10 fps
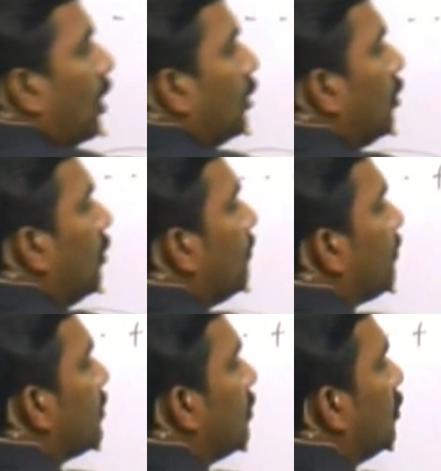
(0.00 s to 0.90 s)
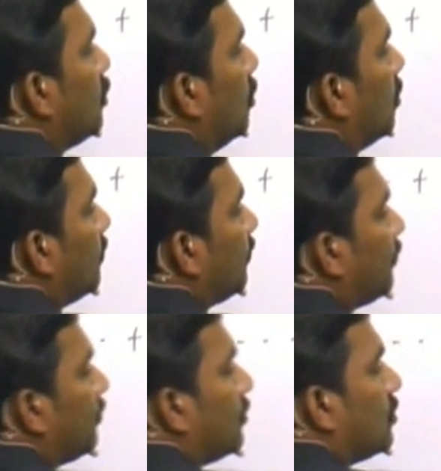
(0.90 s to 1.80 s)
to 2.
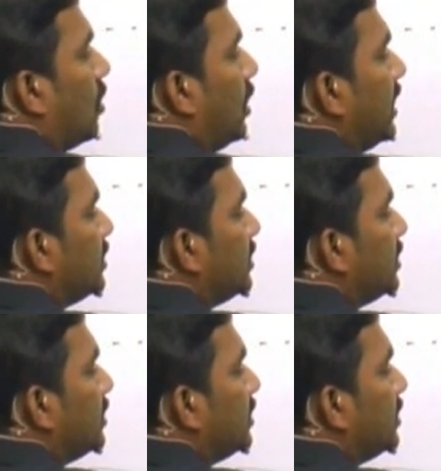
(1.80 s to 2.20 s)
So it is